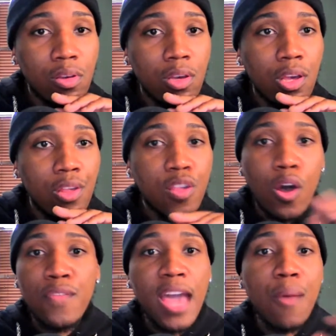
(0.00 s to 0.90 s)
So
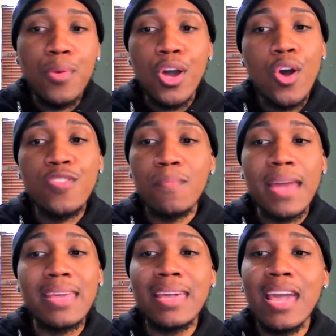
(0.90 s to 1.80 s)
if y'all want to hold
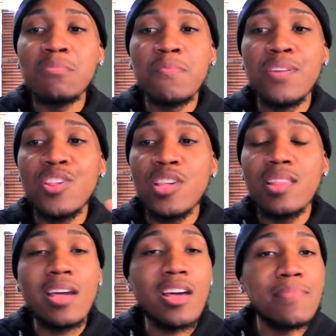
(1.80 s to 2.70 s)
somebody accountable for the shit
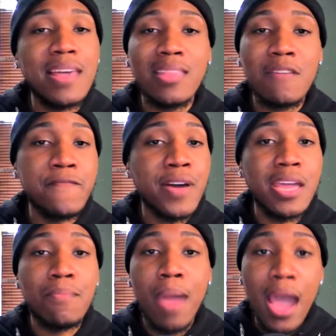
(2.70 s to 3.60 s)
that comes out their
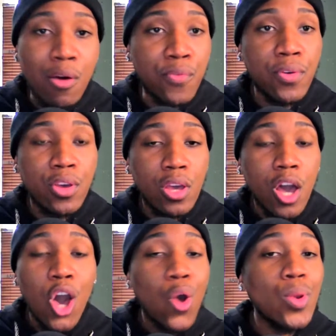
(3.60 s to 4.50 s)
fucking mouth,
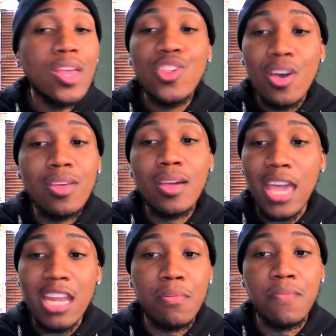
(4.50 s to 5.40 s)
hold each other
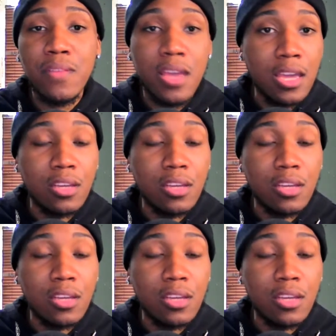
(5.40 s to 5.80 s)
accountable for that.